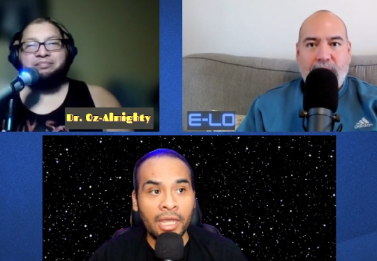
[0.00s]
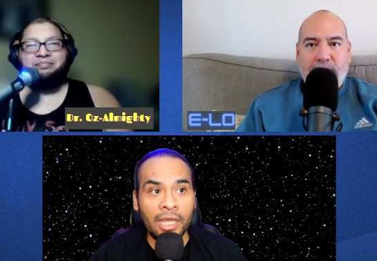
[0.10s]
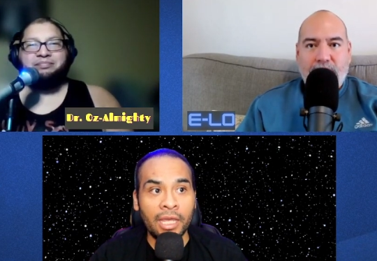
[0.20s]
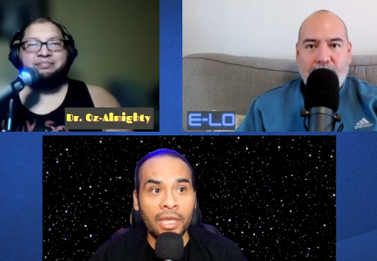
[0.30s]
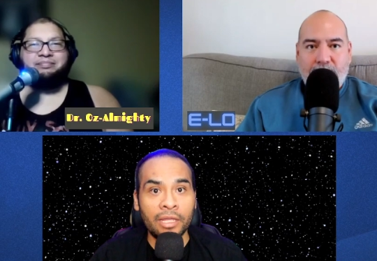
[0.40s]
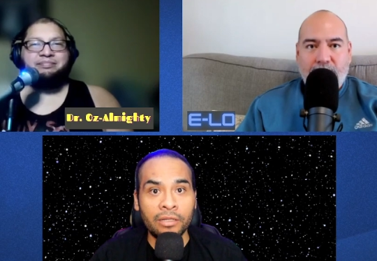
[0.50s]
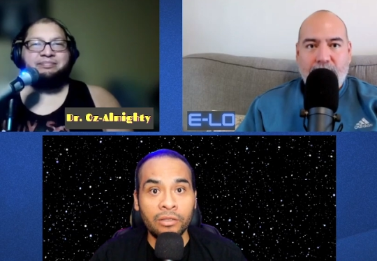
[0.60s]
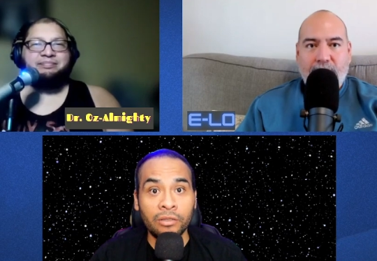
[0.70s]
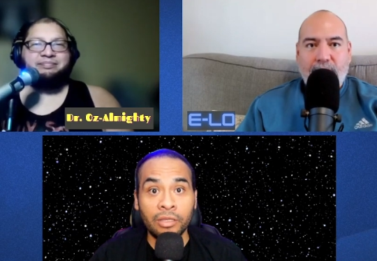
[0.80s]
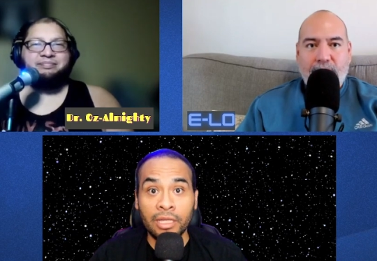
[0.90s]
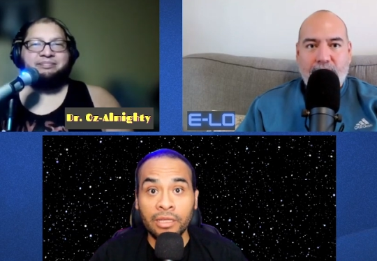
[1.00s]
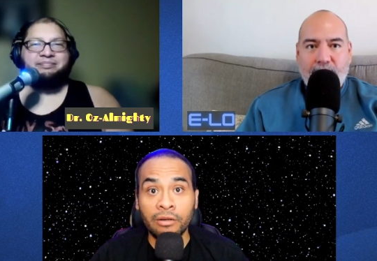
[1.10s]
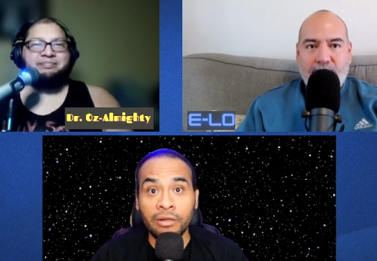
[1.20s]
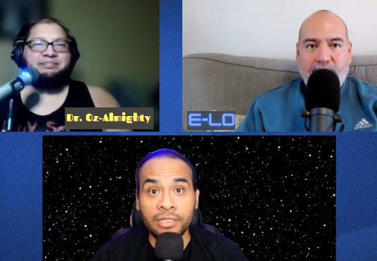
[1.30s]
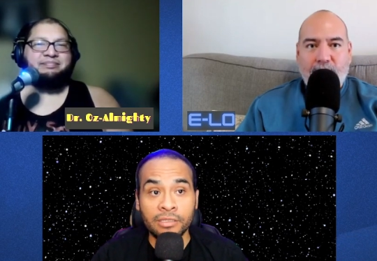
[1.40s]
Speaker 1: and that
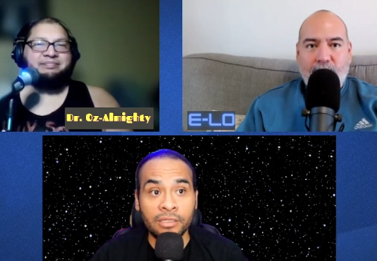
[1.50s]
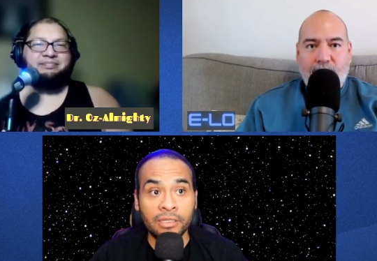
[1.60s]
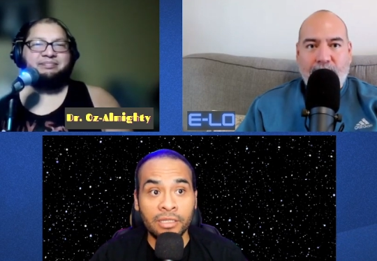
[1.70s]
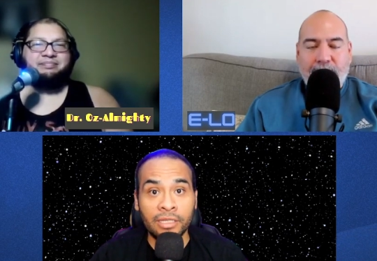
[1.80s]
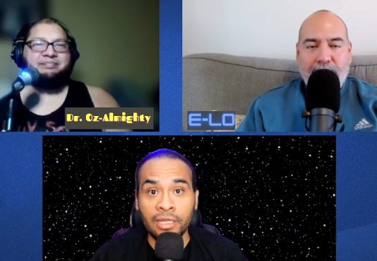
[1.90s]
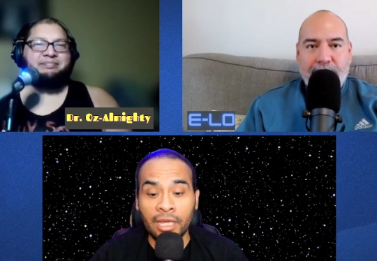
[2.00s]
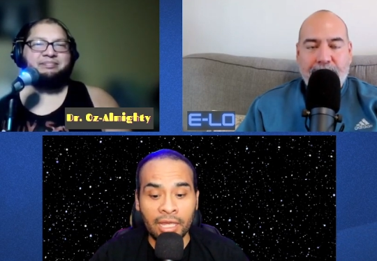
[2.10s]
there is yeah. Uh,